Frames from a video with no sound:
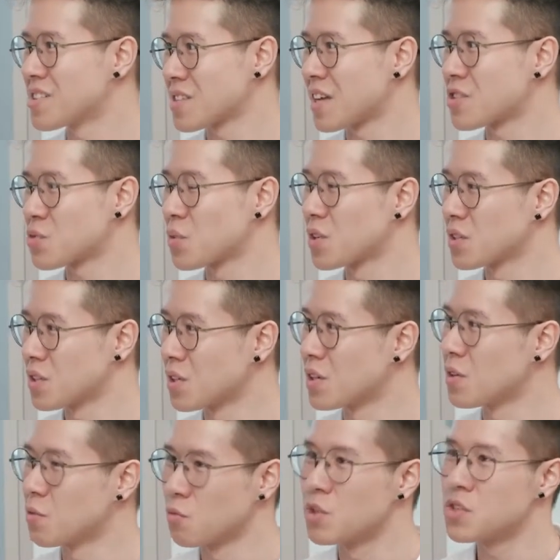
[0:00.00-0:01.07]
that's one of
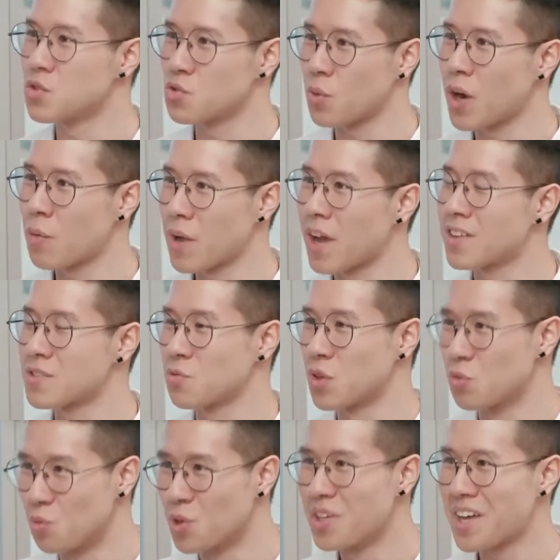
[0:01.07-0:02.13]
the reasons why
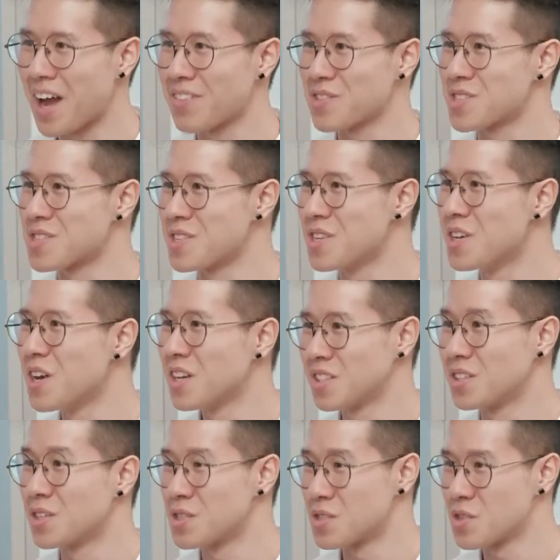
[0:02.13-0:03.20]
we really have to see
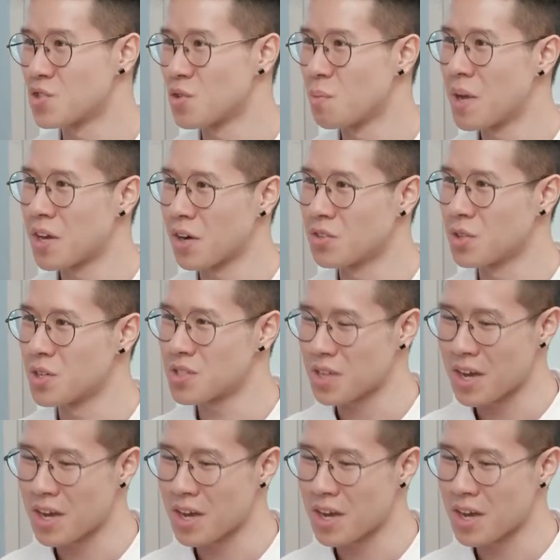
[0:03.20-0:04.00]
the decision made on this.